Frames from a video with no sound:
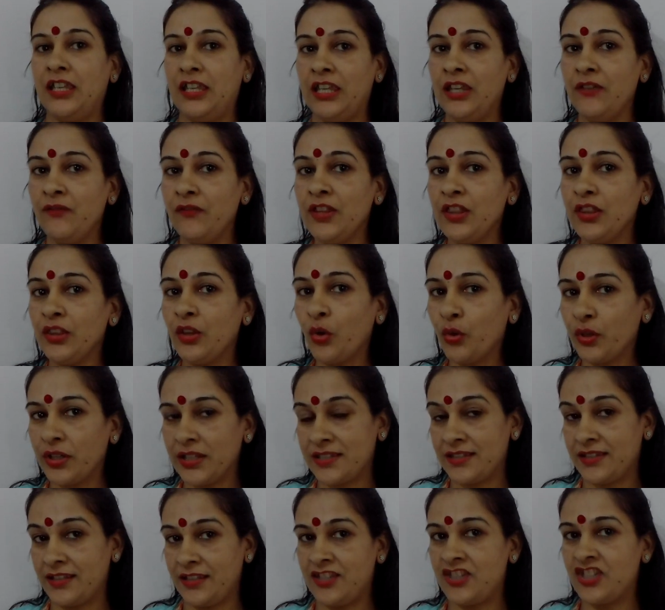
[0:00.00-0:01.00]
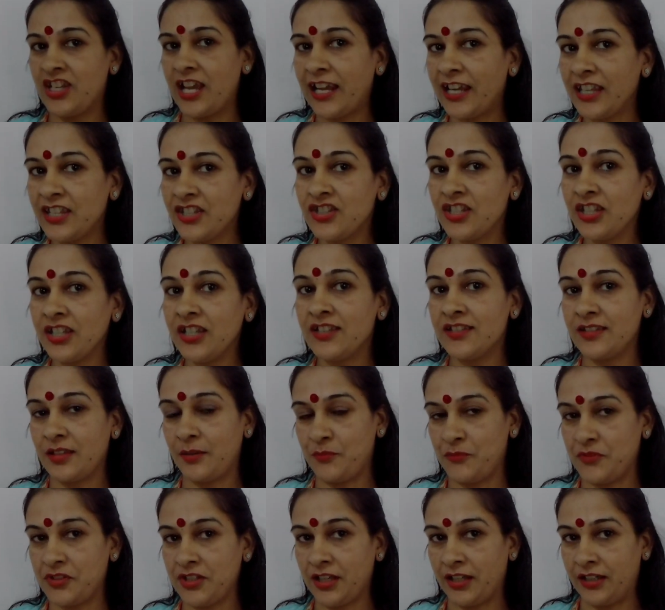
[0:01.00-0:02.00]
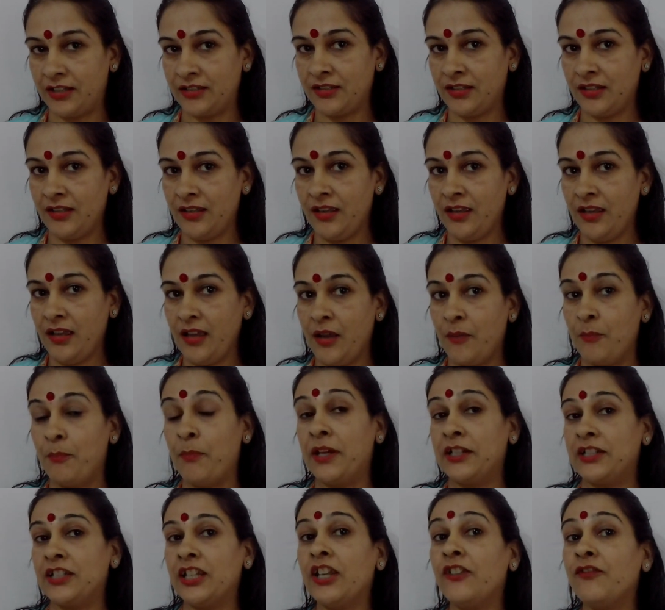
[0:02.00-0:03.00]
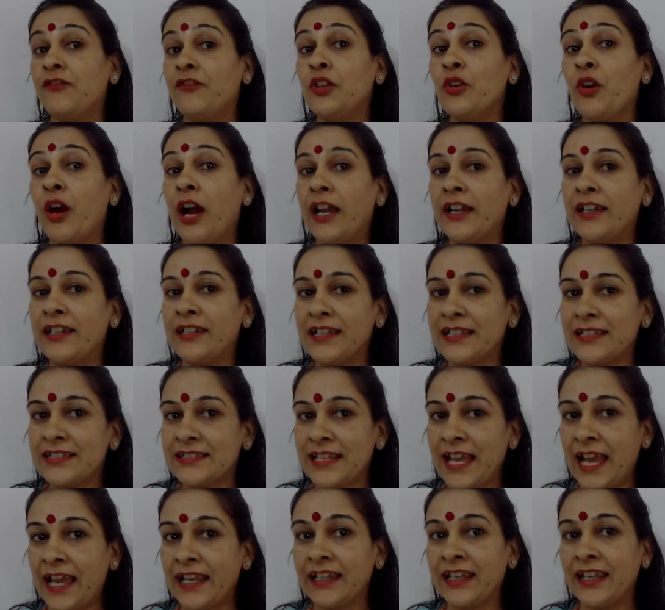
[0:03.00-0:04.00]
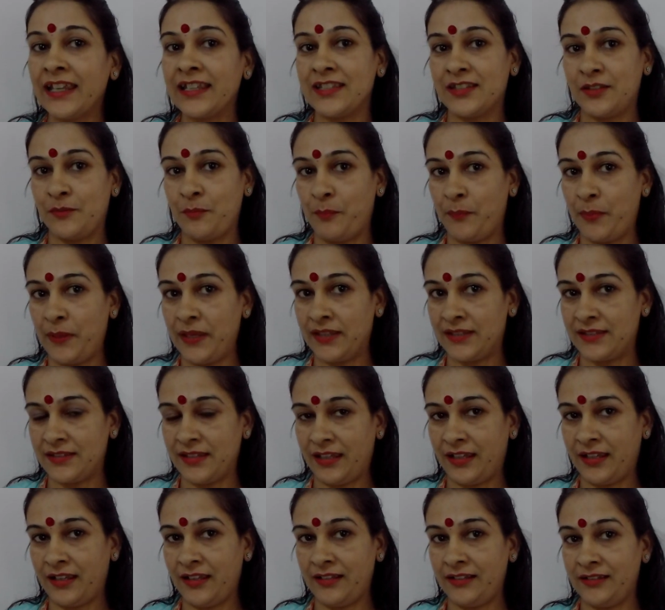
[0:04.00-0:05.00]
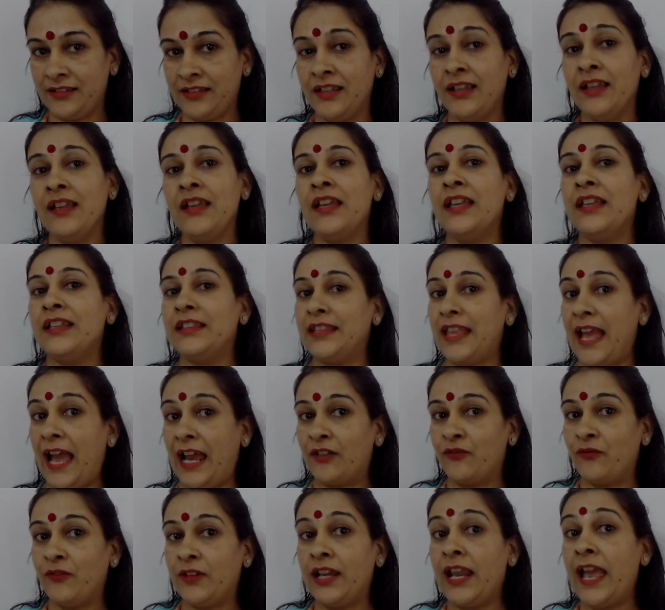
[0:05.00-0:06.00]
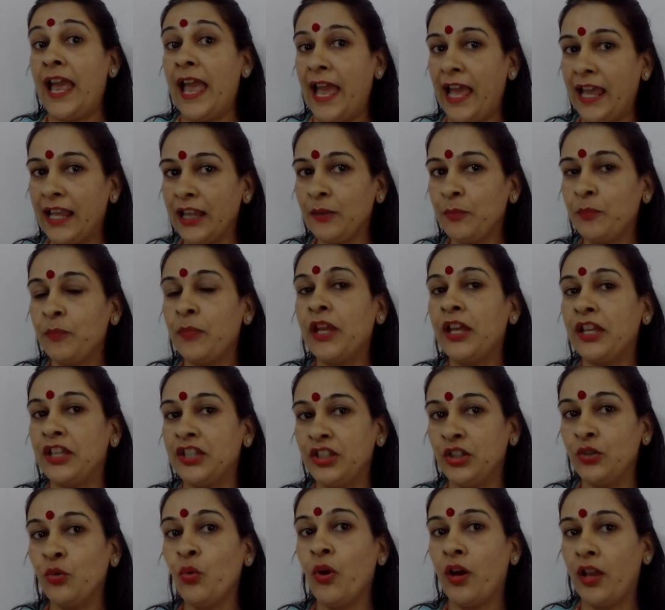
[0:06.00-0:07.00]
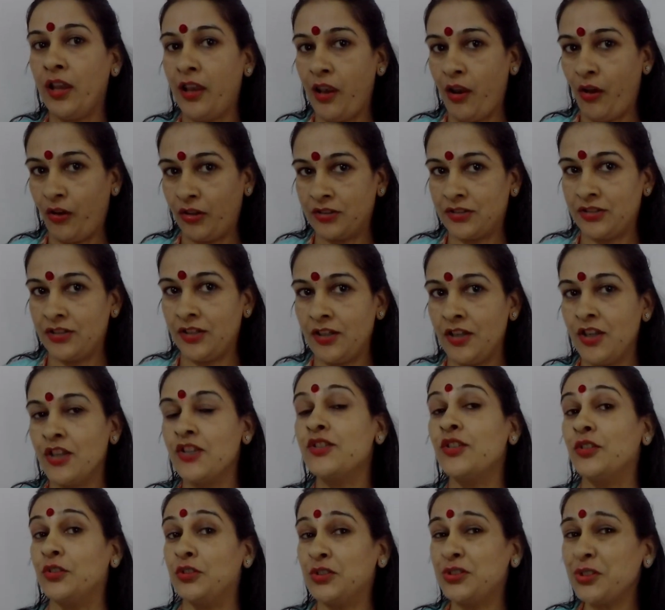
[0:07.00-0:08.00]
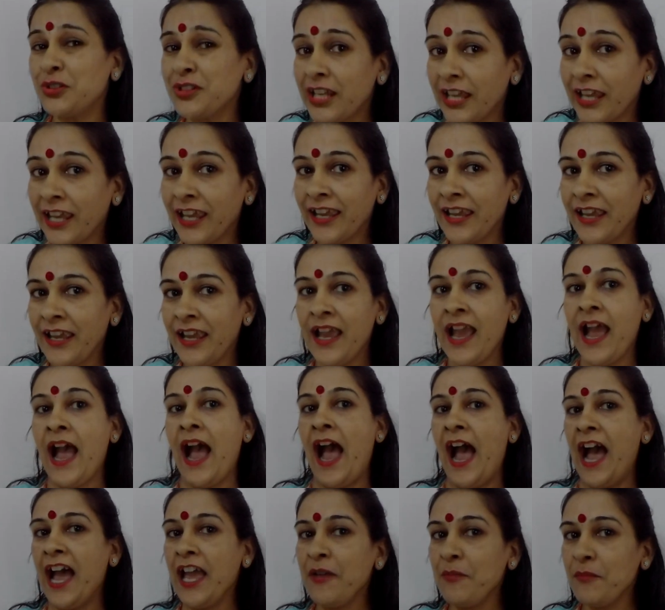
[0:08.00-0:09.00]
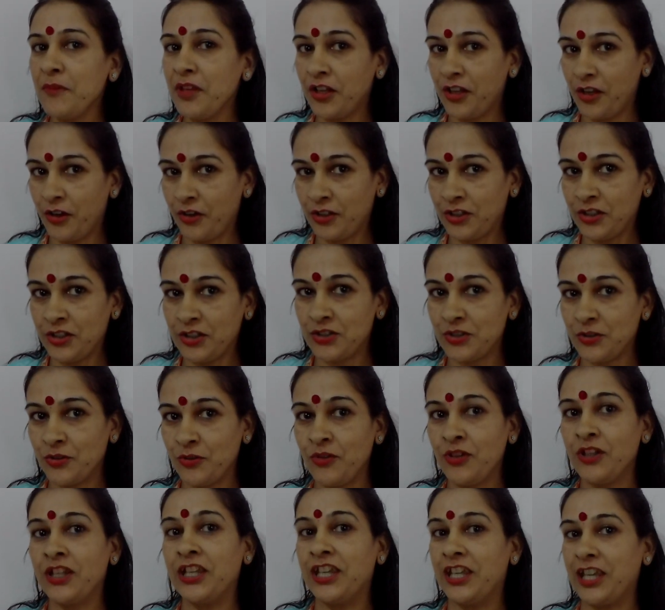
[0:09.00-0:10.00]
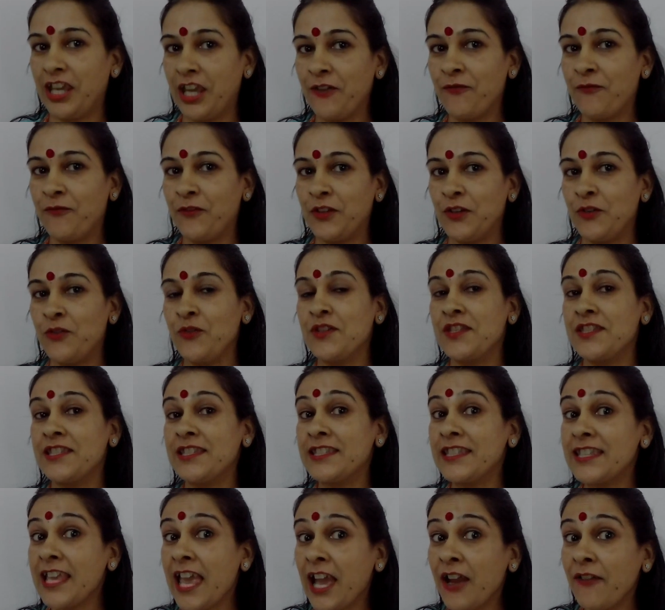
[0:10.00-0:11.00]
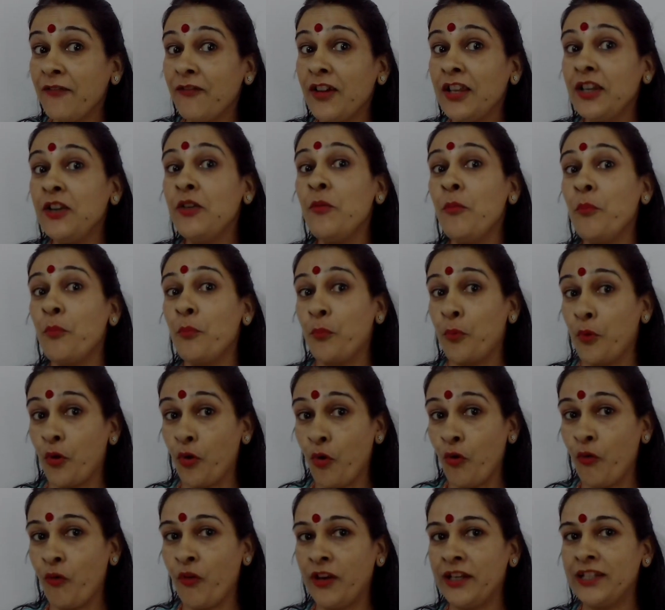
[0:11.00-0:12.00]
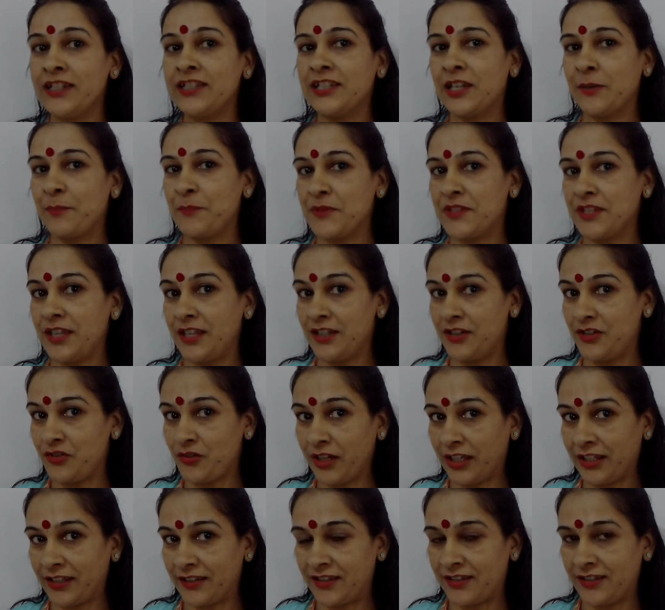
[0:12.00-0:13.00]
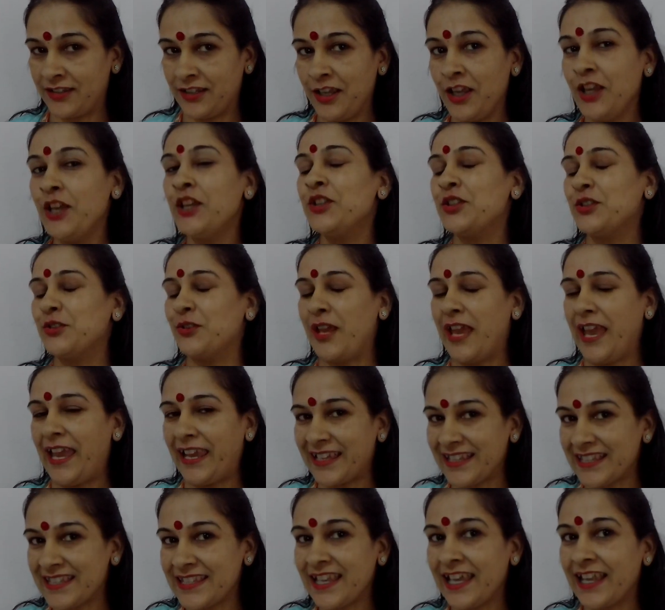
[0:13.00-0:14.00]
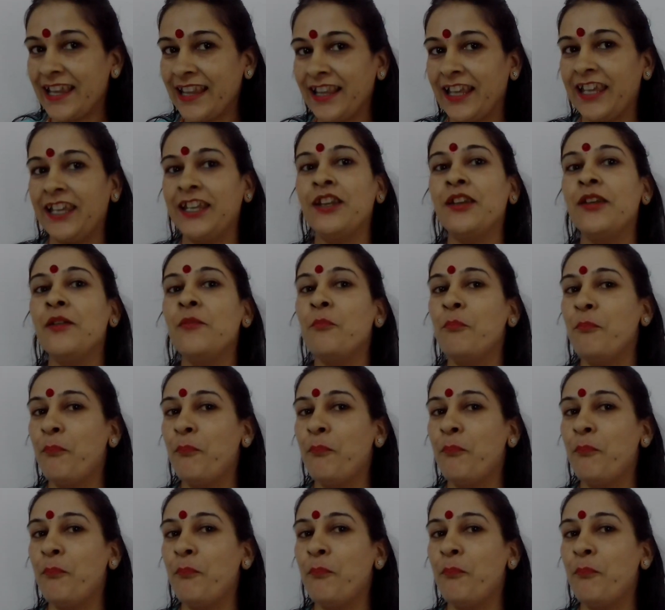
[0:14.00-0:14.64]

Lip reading: Even though it's a challenging subject, but if you understand its basics, that will help you a lot. So today I'm going to give you 7 proven tips and tricks to excel in